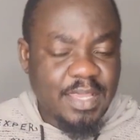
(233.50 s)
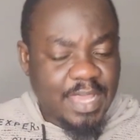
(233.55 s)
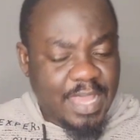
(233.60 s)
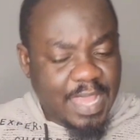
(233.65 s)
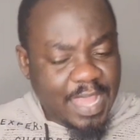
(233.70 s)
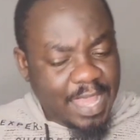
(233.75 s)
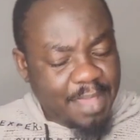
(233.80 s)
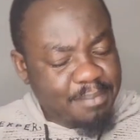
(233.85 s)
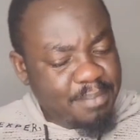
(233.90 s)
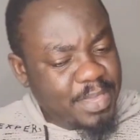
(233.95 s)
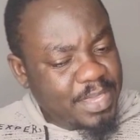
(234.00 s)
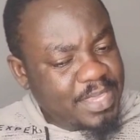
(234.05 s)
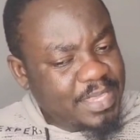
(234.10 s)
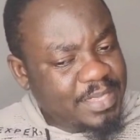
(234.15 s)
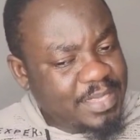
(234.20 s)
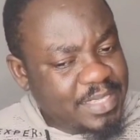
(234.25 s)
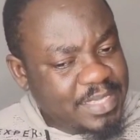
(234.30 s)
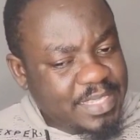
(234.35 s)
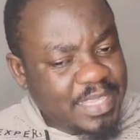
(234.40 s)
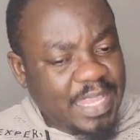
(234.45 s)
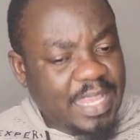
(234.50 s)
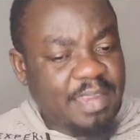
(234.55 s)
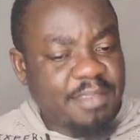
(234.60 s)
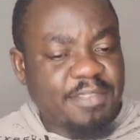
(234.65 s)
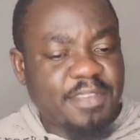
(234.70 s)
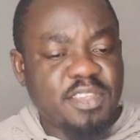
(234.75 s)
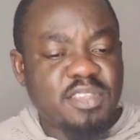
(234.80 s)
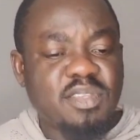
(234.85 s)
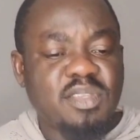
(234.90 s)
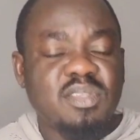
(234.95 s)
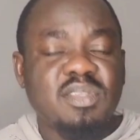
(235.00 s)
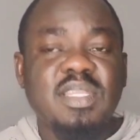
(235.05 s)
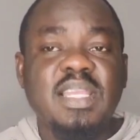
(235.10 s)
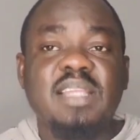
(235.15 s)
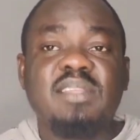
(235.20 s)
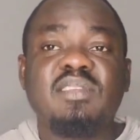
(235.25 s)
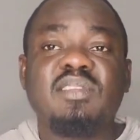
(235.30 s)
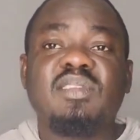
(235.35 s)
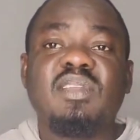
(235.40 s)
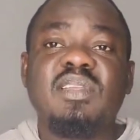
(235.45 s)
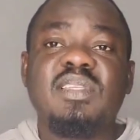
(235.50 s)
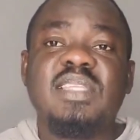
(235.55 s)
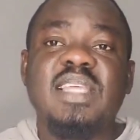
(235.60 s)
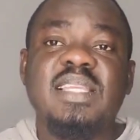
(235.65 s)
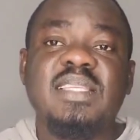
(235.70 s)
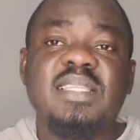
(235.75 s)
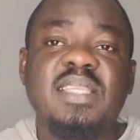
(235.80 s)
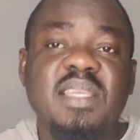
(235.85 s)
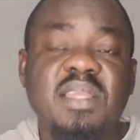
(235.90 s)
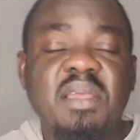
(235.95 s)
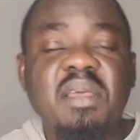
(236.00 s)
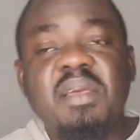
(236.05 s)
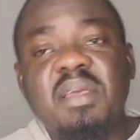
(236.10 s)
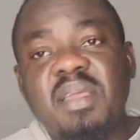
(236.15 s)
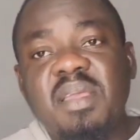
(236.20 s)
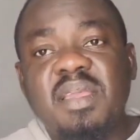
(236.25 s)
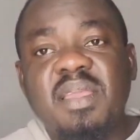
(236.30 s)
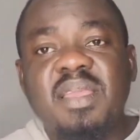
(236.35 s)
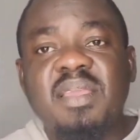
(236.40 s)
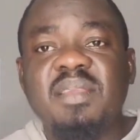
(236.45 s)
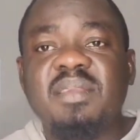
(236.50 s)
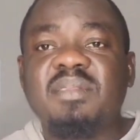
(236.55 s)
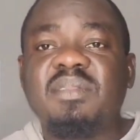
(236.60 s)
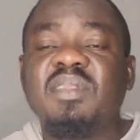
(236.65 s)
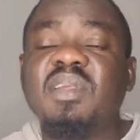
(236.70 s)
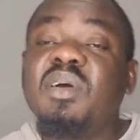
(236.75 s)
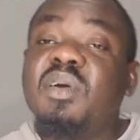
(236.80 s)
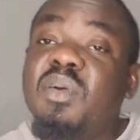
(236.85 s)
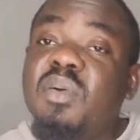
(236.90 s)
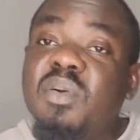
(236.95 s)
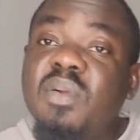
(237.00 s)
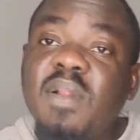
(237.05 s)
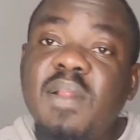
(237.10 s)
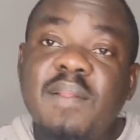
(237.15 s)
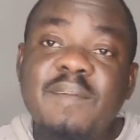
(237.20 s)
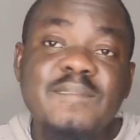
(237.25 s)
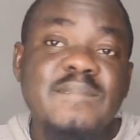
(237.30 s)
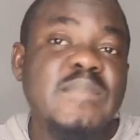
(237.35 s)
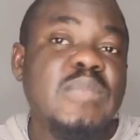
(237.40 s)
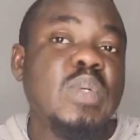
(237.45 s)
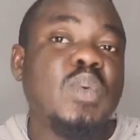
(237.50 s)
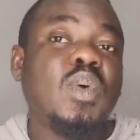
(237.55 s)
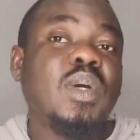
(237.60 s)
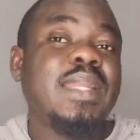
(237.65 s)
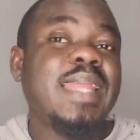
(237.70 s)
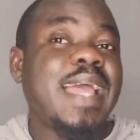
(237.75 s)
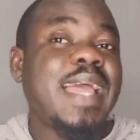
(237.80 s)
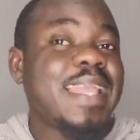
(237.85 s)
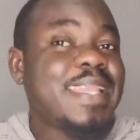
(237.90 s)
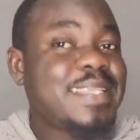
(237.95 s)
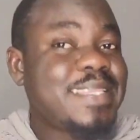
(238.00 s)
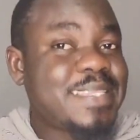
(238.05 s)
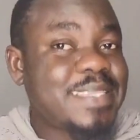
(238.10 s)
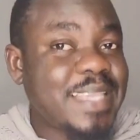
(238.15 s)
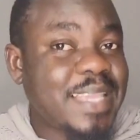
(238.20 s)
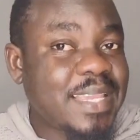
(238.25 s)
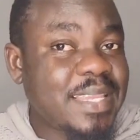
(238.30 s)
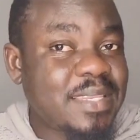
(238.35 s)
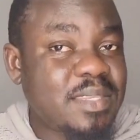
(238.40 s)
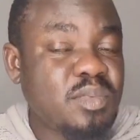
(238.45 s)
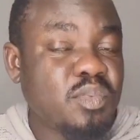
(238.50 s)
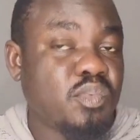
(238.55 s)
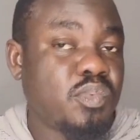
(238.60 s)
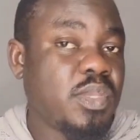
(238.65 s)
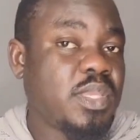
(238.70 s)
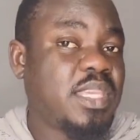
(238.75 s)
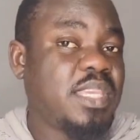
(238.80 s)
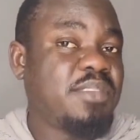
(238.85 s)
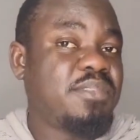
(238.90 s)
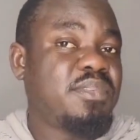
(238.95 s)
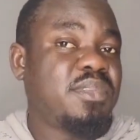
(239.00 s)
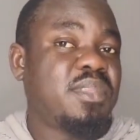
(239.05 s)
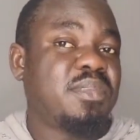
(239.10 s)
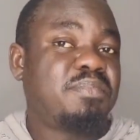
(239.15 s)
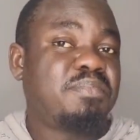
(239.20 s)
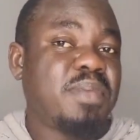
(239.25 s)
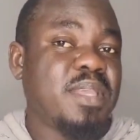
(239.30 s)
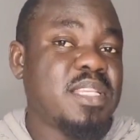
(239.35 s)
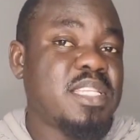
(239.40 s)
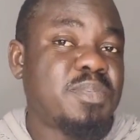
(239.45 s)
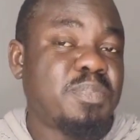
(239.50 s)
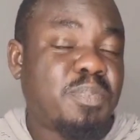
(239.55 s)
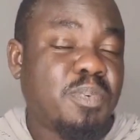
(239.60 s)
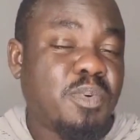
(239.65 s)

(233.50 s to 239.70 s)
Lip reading: I'm making this clarification so that you don't start saying, hey, no, what I said will give you the best